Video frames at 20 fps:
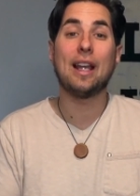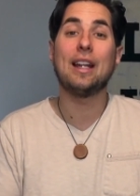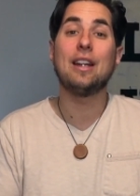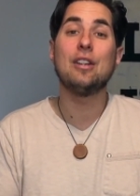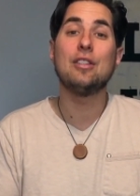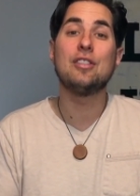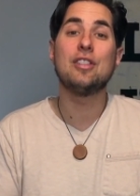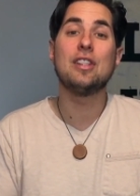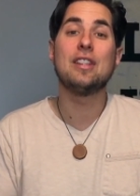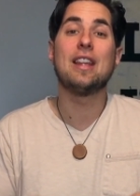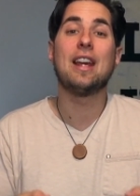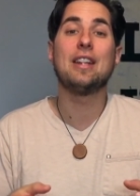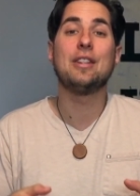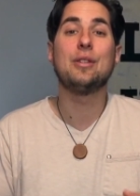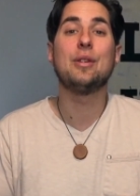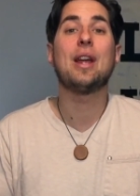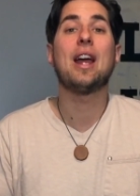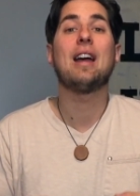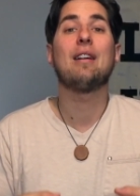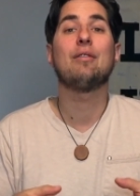energy that
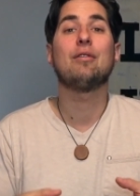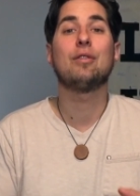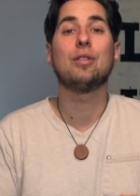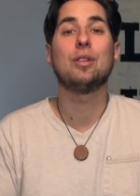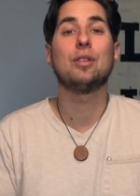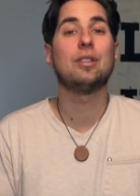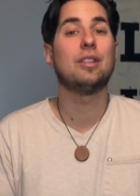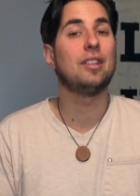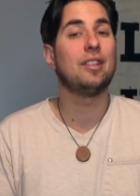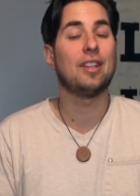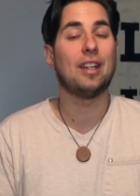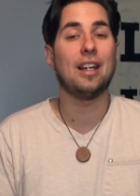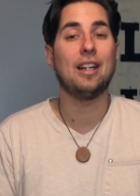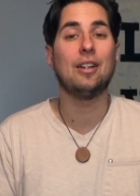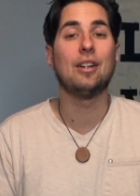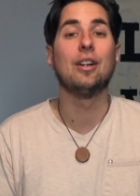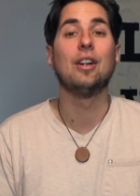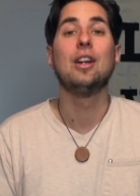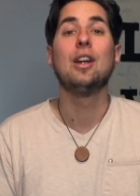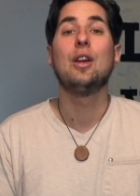you have for your
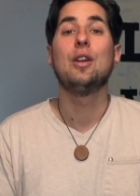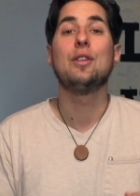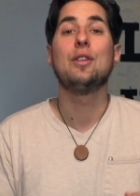desire.